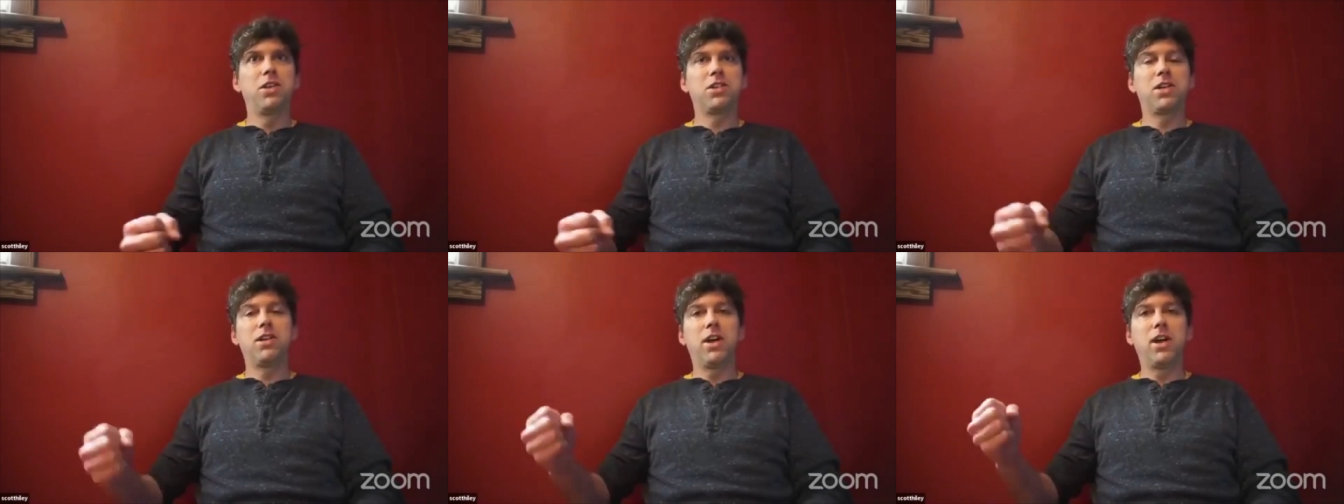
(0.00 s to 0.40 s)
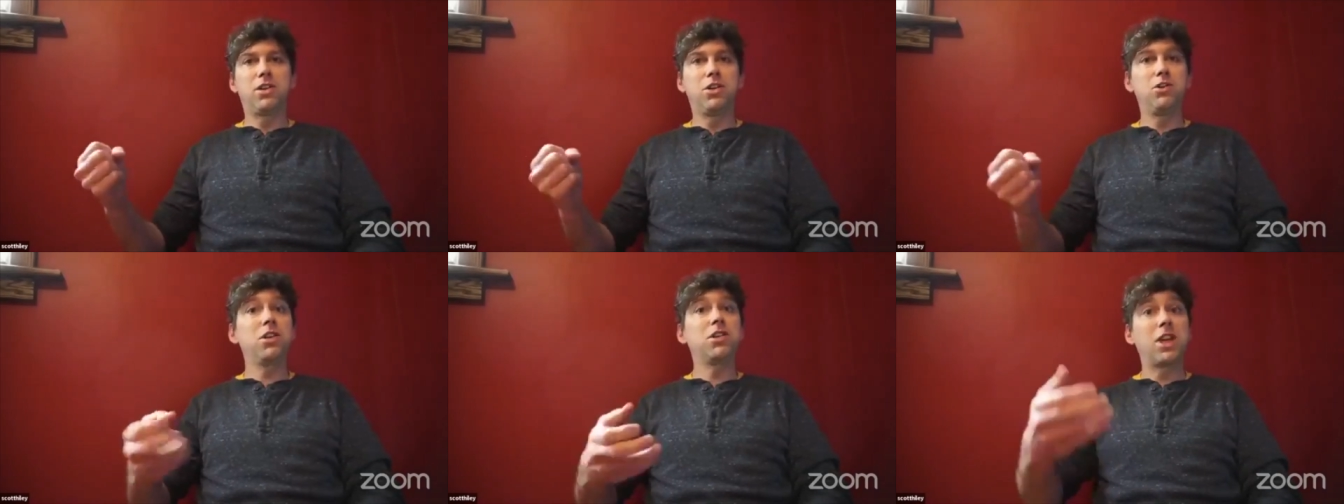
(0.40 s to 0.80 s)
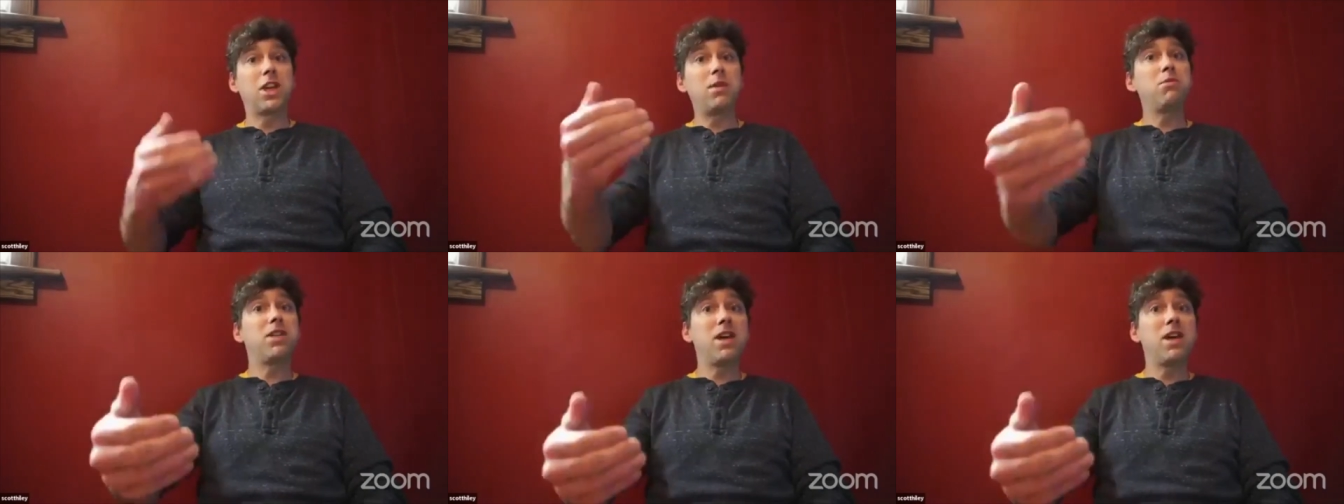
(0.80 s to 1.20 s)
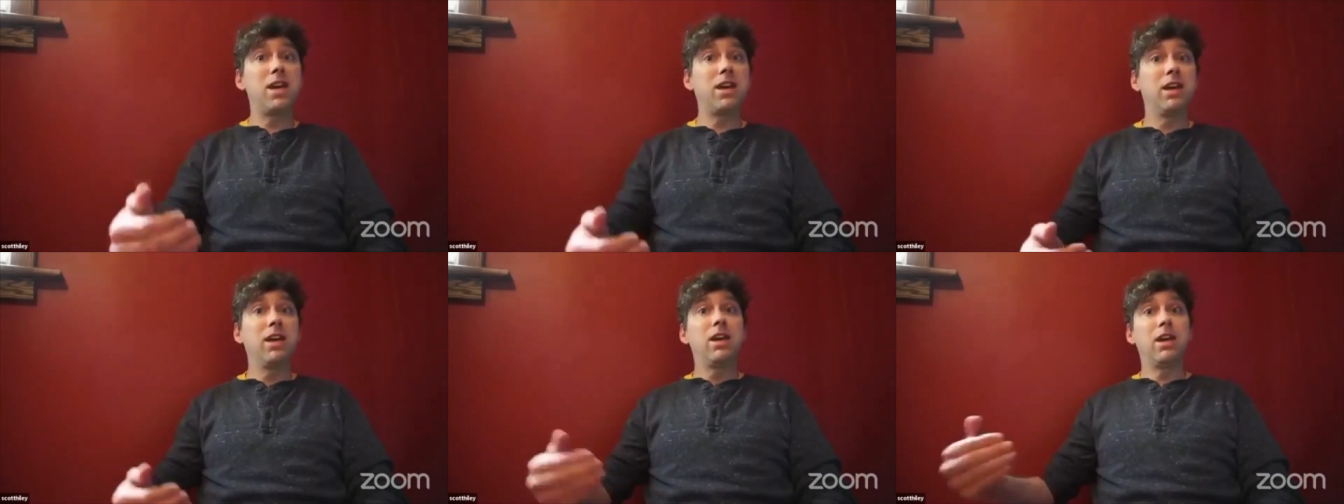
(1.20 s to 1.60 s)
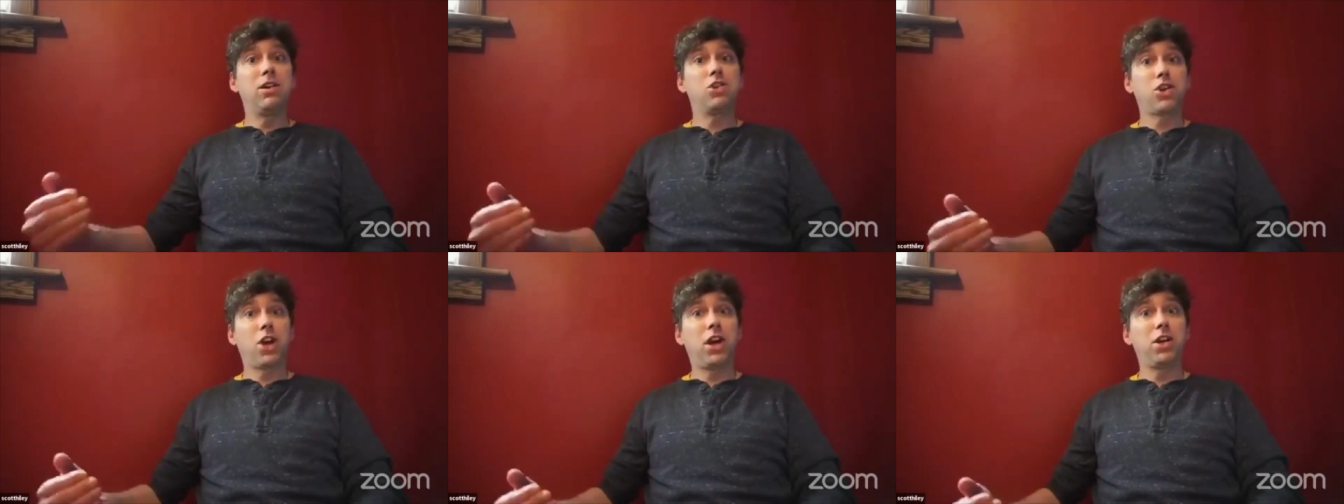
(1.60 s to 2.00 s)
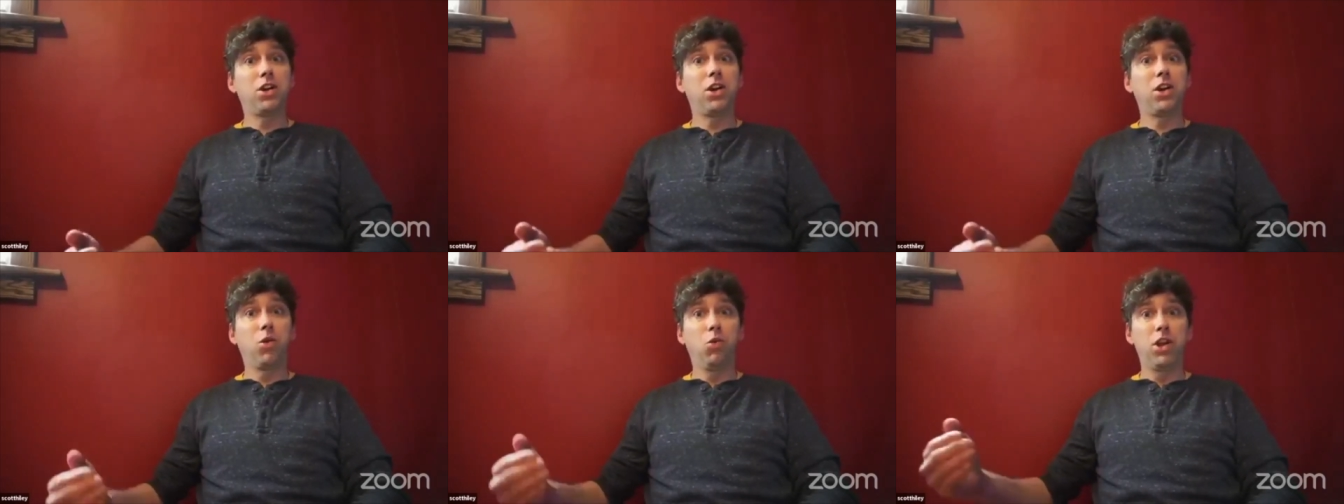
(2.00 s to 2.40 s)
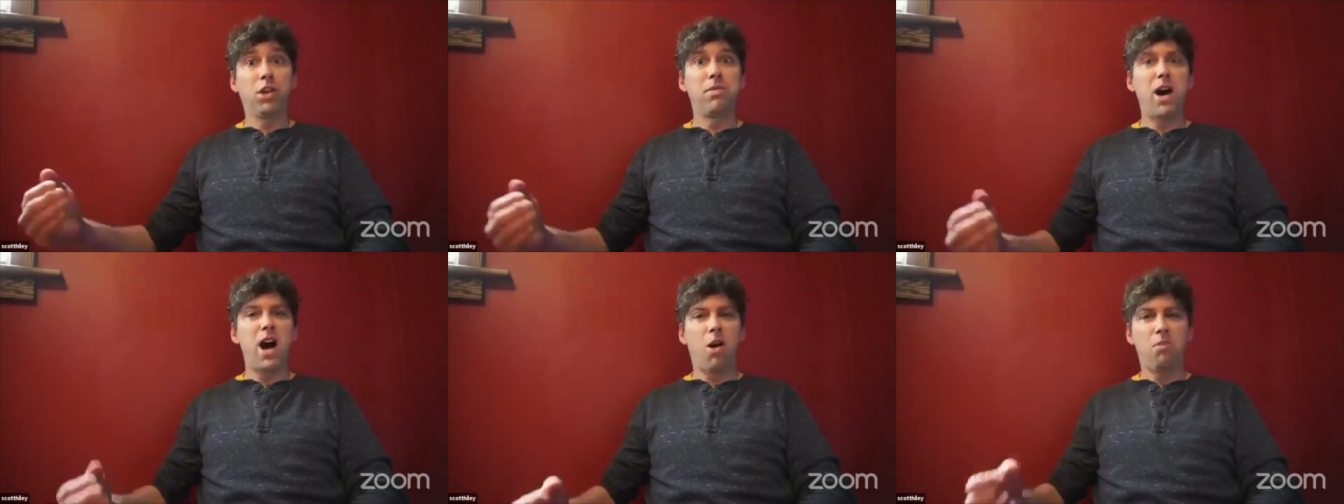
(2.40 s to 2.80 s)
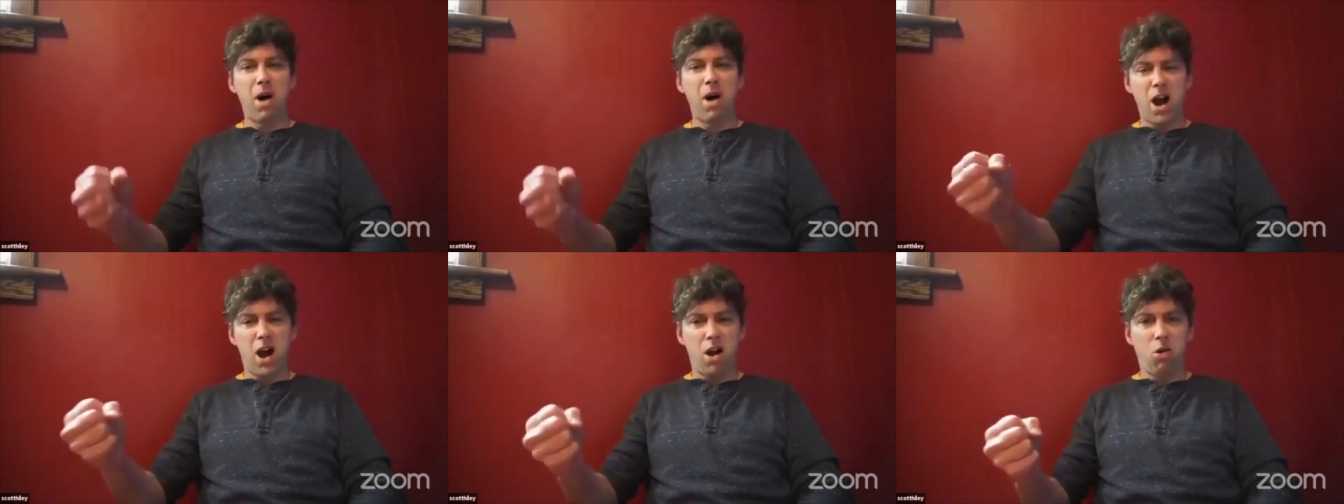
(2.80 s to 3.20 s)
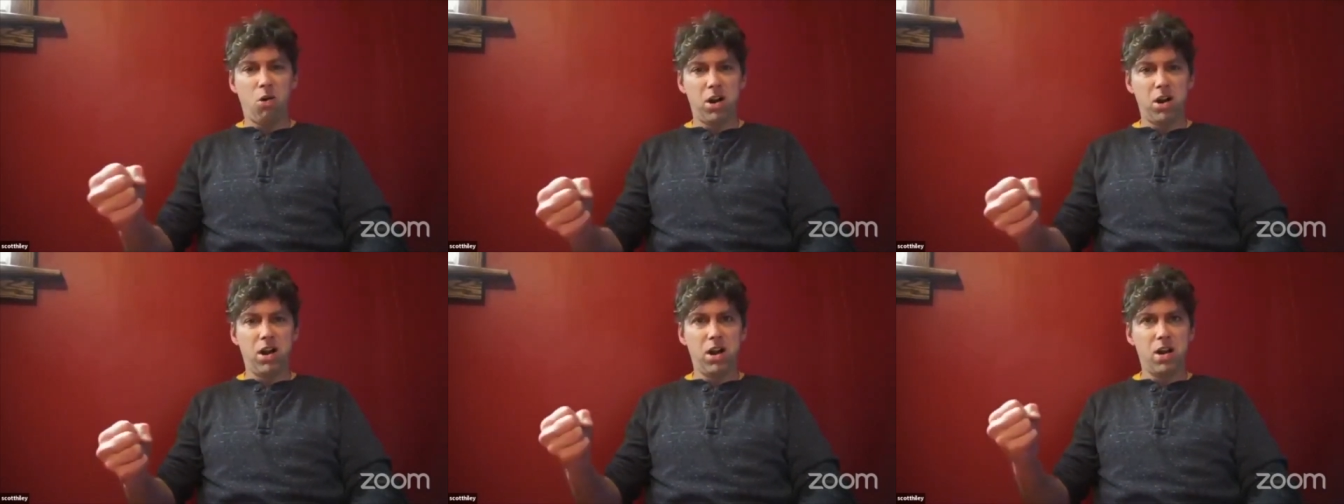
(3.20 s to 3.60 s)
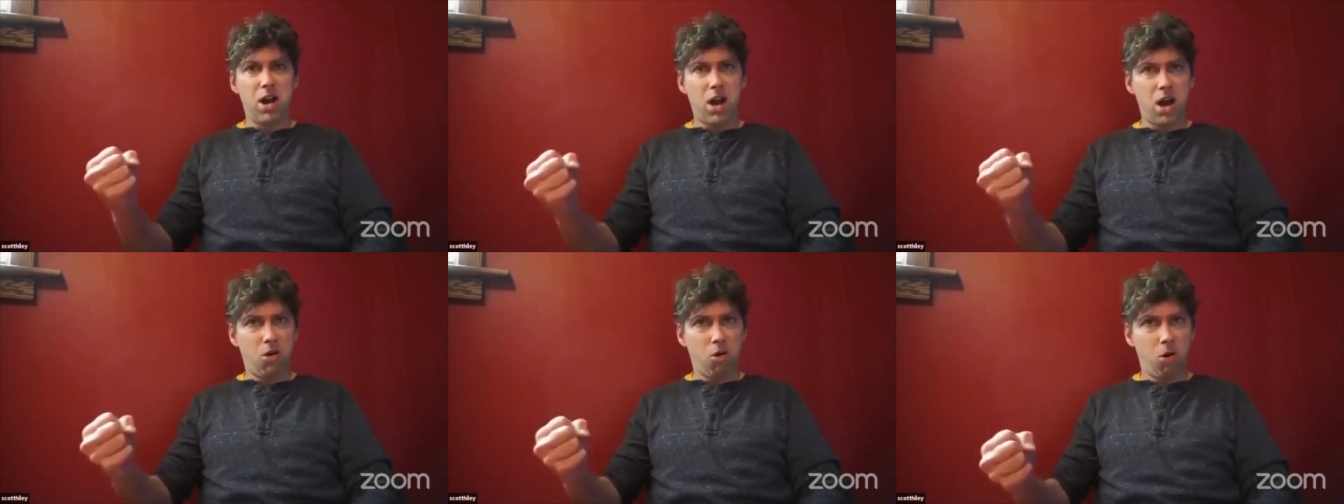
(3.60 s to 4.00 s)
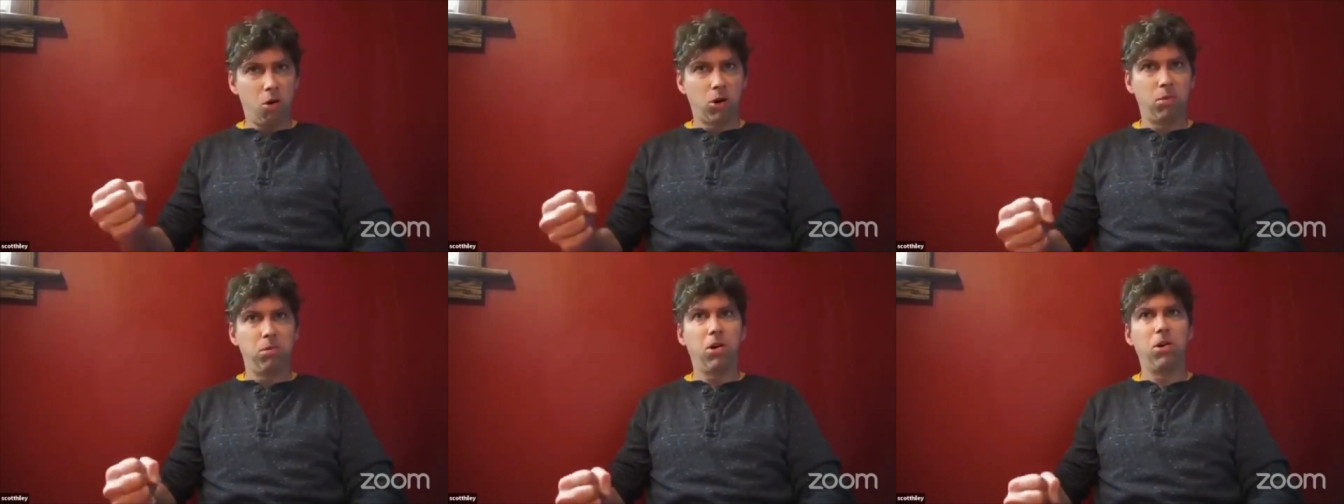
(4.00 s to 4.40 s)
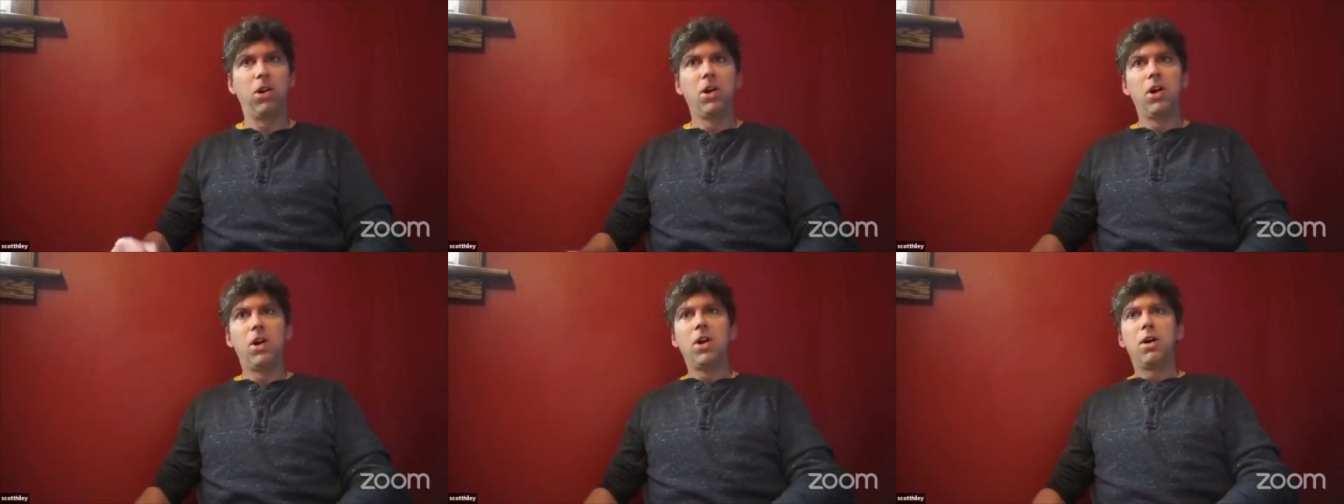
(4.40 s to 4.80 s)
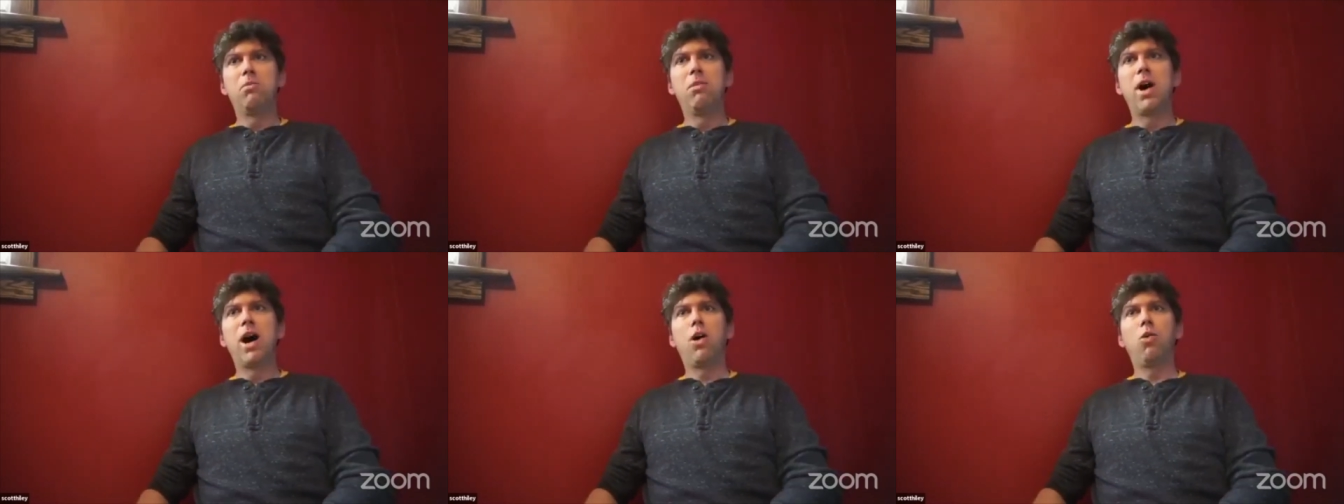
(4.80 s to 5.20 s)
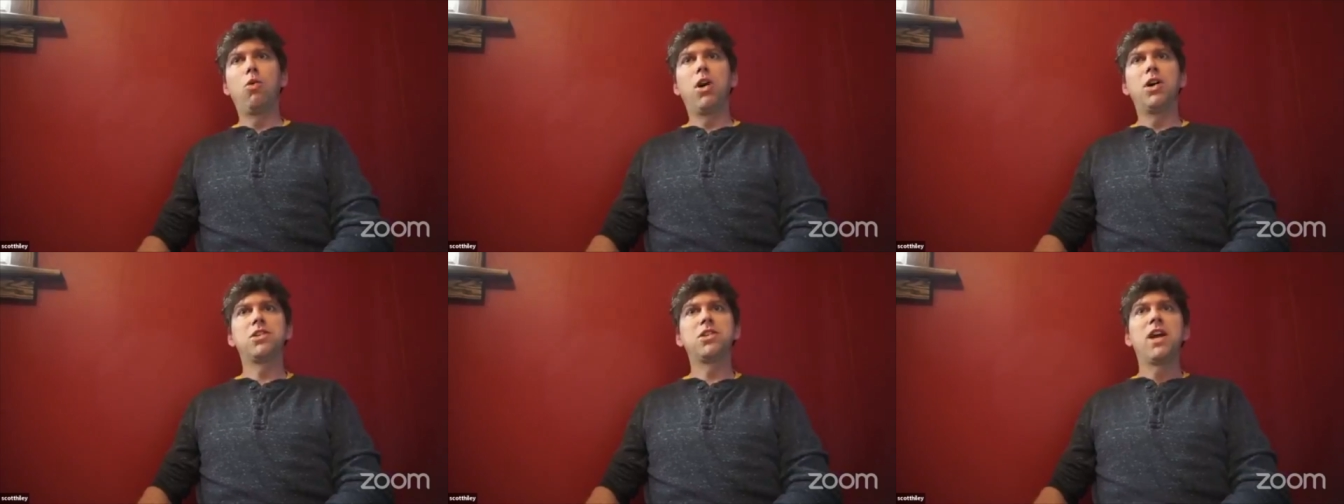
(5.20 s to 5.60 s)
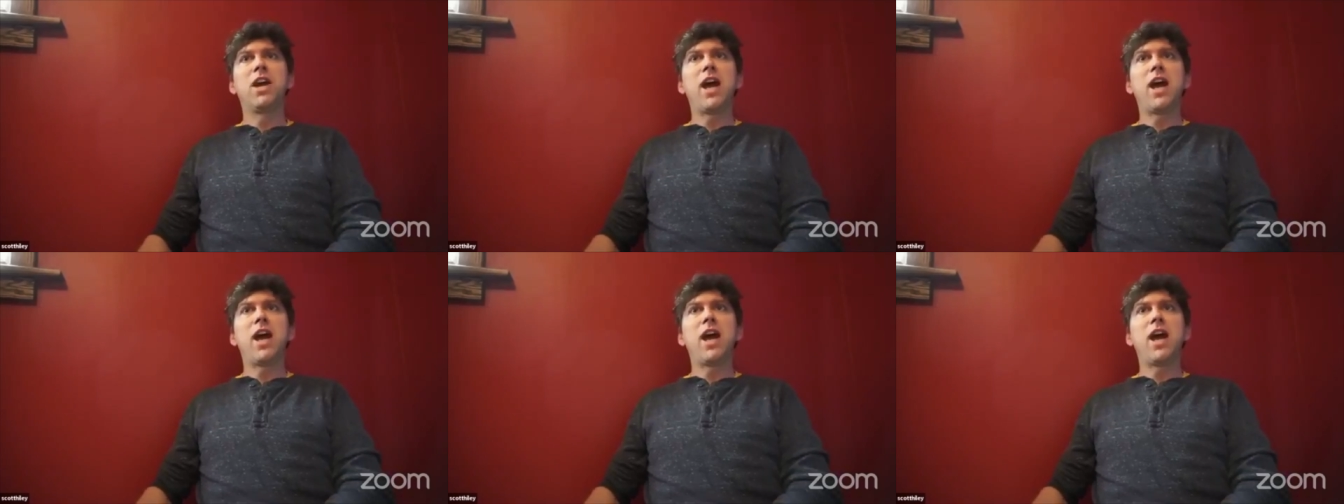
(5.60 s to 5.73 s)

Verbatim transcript: and, and to do the same thing in China with Mao, Mao and, and how horrible Mao was.